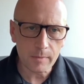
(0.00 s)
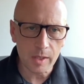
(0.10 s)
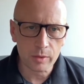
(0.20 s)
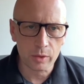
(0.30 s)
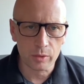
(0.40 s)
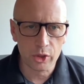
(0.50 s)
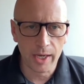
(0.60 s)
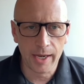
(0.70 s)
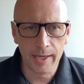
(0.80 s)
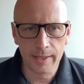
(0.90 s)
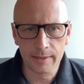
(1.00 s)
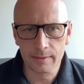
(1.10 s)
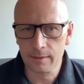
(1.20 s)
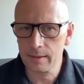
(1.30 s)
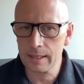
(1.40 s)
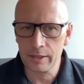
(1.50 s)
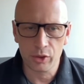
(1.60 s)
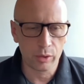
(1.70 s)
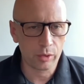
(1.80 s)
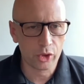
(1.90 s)
such as an
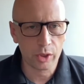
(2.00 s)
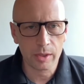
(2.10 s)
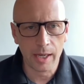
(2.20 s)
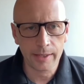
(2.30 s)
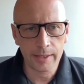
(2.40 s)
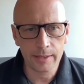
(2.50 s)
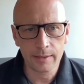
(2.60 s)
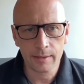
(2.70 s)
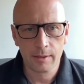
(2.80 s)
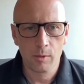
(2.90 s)
introduction, i.e.